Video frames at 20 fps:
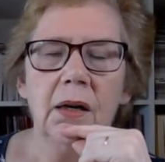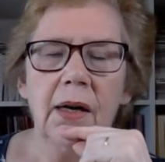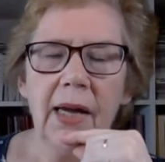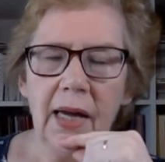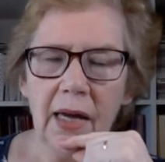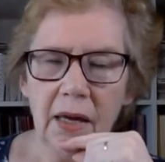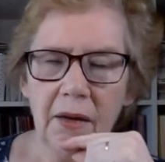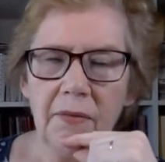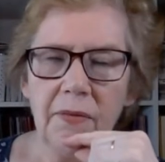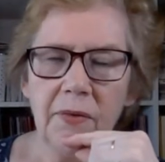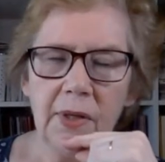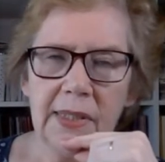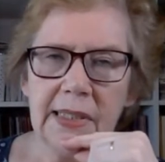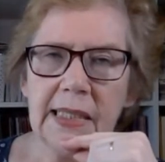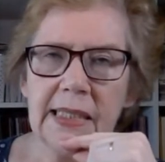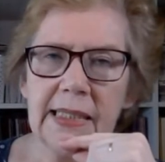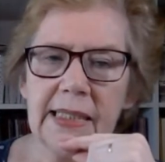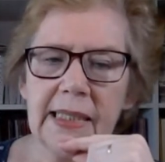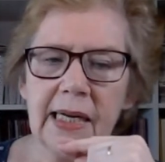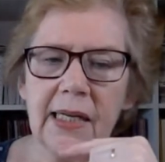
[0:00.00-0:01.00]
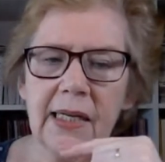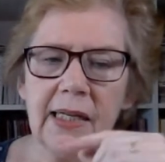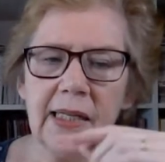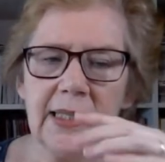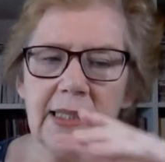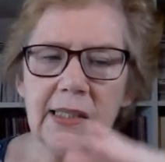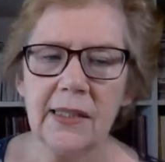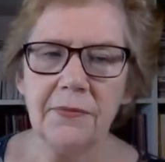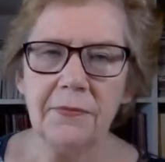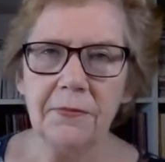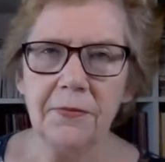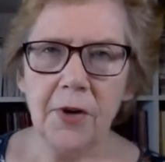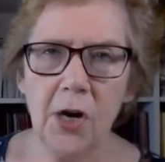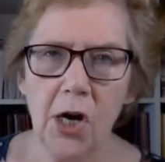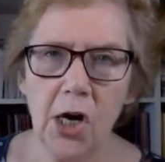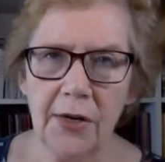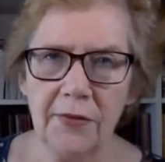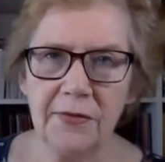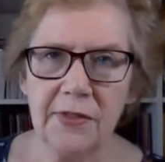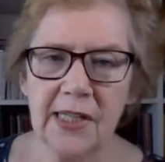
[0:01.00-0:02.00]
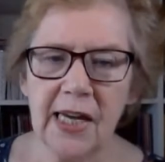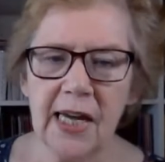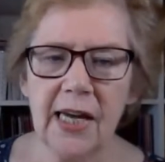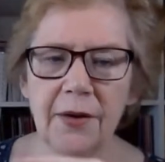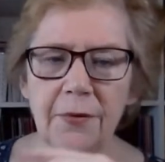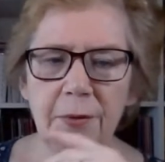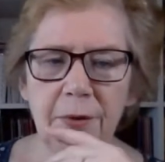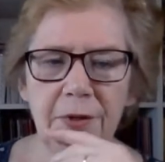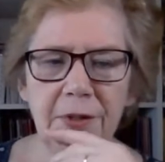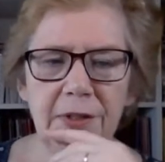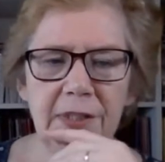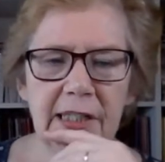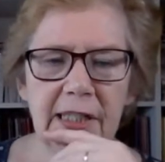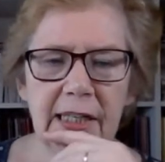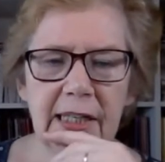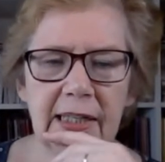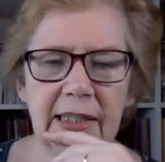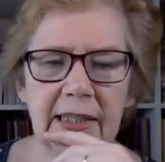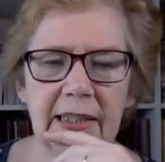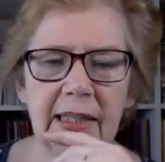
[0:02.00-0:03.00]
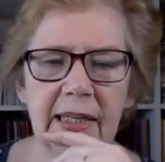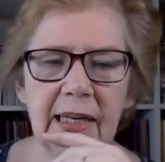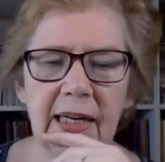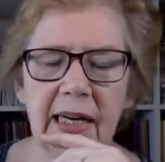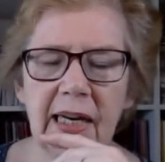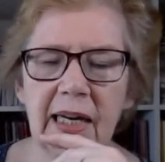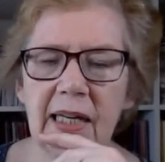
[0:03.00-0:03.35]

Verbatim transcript: I have, as I said, it's a five-day routine,